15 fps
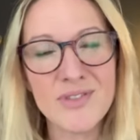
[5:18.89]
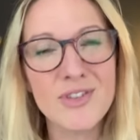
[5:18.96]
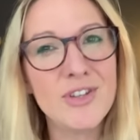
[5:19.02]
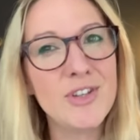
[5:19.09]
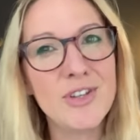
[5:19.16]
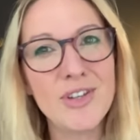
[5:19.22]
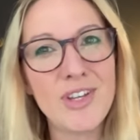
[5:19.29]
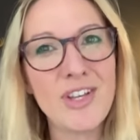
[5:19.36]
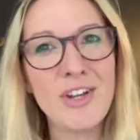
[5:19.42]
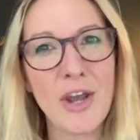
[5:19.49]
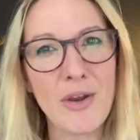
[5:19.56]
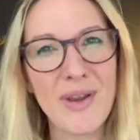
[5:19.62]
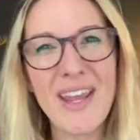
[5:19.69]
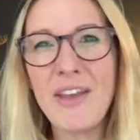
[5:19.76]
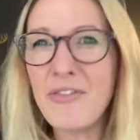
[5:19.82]
That,
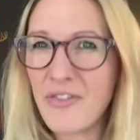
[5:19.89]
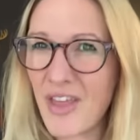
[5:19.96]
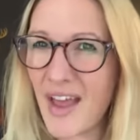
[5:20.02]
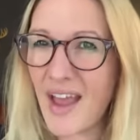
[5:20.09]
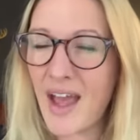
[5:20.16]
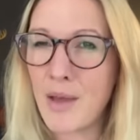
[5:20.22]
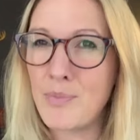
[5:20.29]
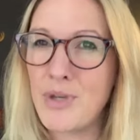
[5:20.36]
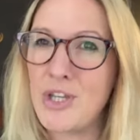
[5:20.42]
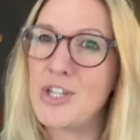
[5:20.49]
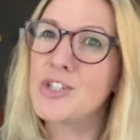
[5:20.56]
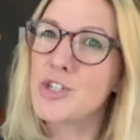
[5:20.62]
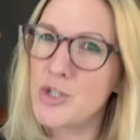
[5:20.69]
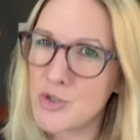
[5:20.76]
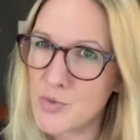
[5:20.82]
if that
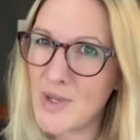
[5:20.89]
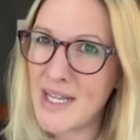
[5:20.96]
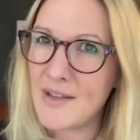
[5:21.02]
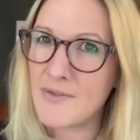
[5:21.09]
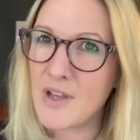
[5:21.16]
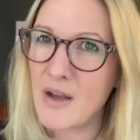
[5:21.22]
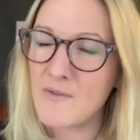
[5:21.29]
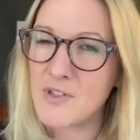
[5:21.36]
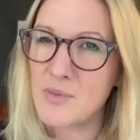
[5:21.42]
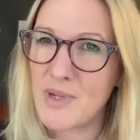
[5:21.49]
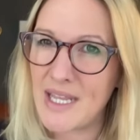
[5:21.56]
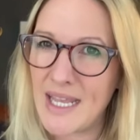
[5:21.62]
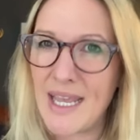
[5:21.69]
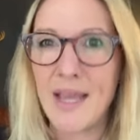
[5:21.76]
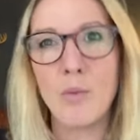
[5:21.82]
happened, could we live comfortably
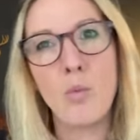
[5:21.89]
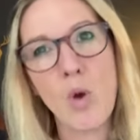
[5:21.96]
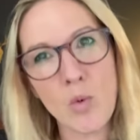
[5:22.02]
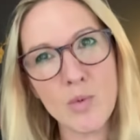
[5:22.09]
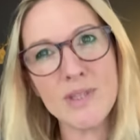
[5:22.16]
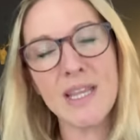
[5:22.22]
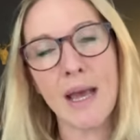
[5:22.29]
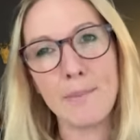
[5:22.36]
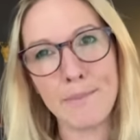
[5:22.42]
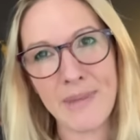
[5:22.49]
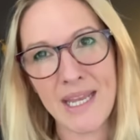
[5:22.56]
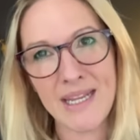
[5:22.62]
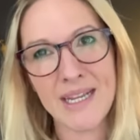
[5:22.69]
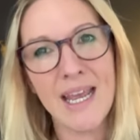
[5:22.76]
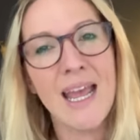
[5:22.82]
here? What would that
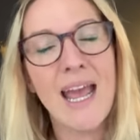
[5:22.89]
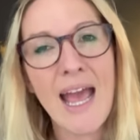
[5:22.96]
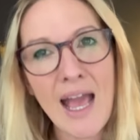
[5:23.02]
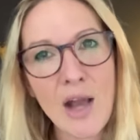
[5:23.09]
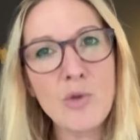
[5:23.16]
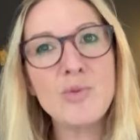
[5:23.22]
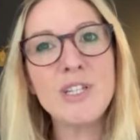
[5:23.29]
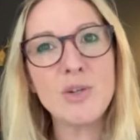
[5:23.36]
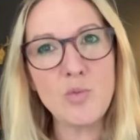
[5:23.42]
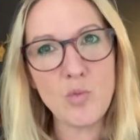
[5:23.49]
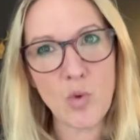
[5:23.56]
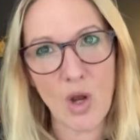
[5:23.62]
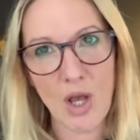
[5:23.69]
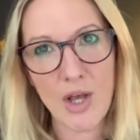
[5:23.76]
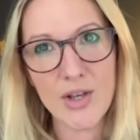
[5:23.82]
mean? How would it
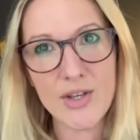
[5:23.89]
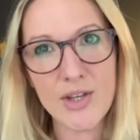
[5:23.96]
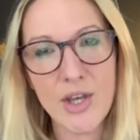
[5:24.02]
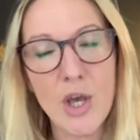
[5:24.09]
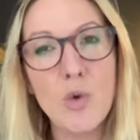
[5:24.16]
work?